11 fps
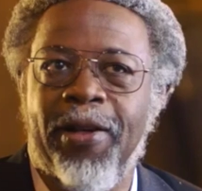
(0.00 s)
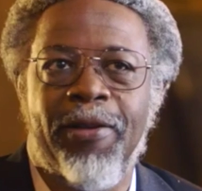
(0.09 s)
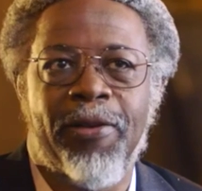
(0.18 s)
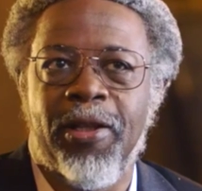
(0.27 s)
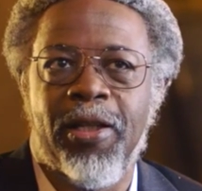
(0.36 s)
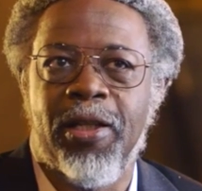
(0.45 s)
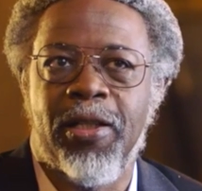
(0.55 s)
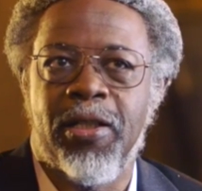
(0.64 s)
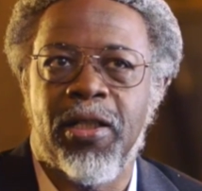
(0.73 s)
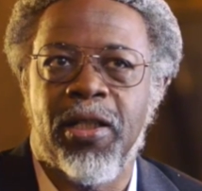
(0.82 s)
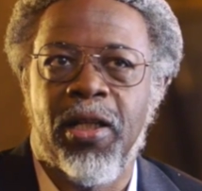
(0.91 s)
found
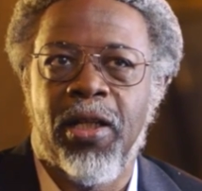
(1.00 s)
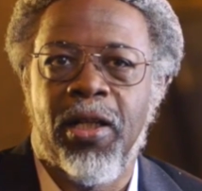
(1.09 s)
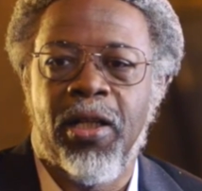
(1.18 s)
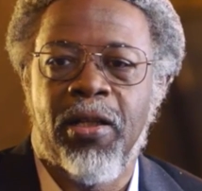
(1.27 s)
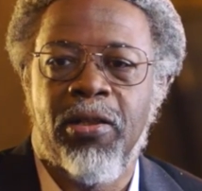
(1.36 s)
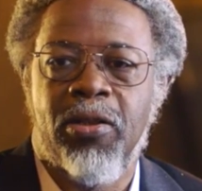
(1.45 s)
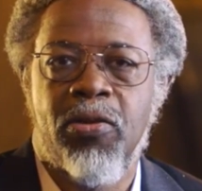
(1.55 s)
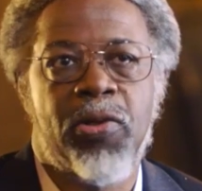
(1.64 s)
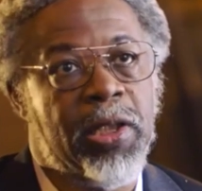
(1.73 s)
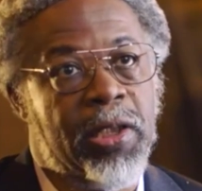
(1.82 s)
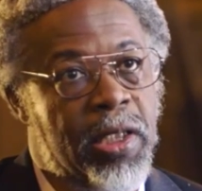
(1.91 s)
things
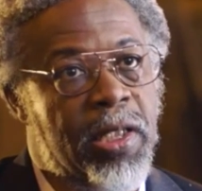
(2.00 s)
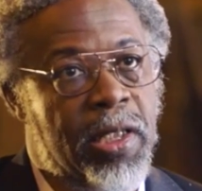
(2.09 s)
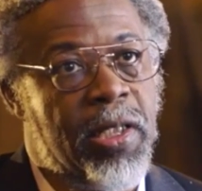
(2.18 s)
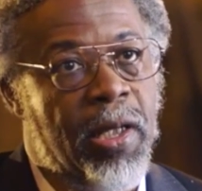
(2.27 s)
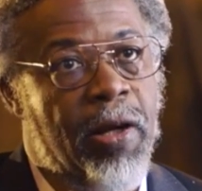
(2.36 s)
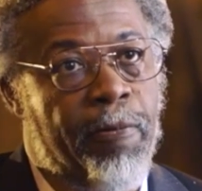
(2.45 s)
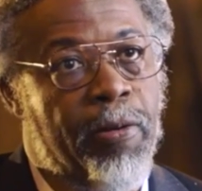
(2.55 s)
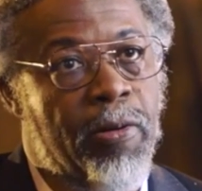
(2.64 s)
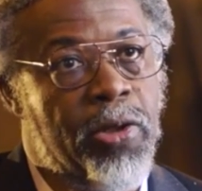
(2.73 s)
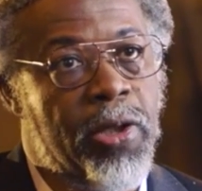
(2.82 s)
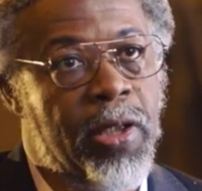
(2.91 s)
using this
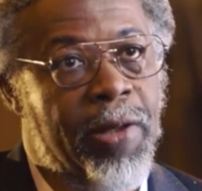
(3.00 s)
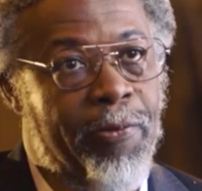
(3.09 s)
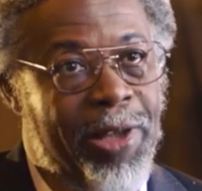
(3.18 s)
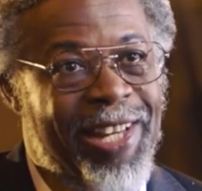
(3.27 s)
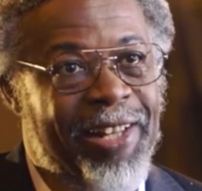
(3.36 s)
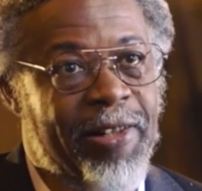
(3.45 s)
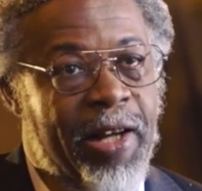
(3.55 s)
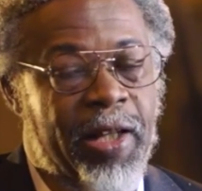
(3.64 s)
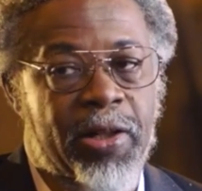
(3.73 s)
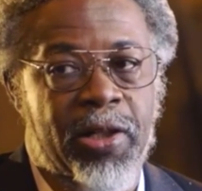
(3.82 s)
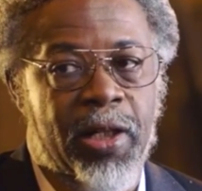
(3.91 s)
approach with
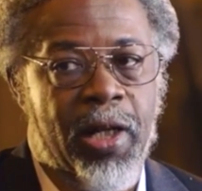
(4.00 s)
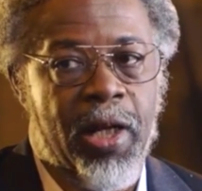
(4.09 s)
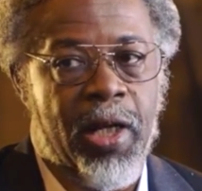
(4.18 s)
technology